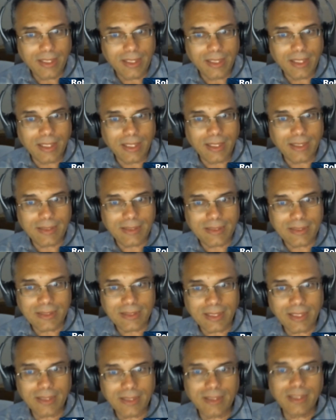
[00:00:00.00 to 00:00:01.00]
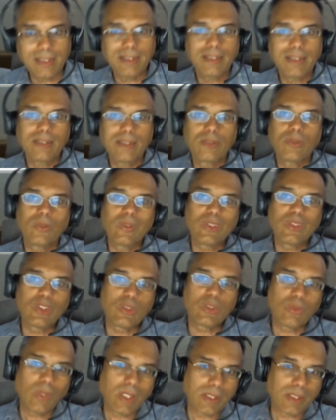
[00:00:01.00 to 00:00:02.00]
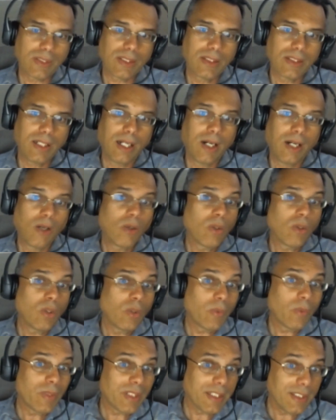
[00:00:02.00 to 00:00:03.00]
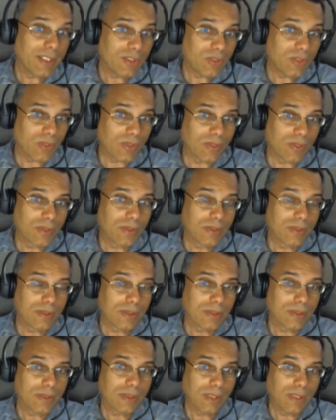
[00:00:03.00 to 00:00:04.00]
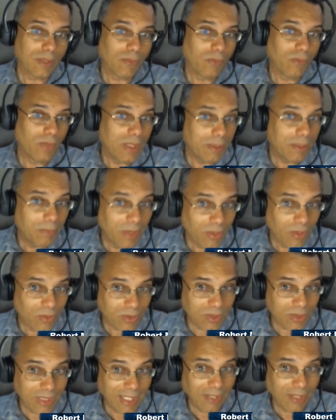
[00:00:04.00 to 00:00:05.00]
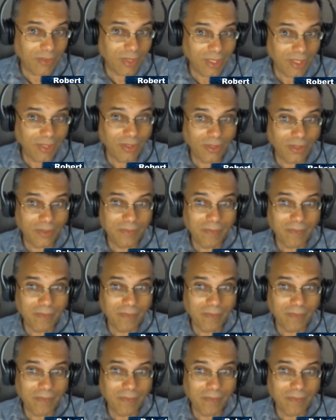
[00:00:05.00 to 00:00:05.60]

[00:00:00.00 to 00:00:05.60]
And it's sent to instruct our lower nature that we built down here.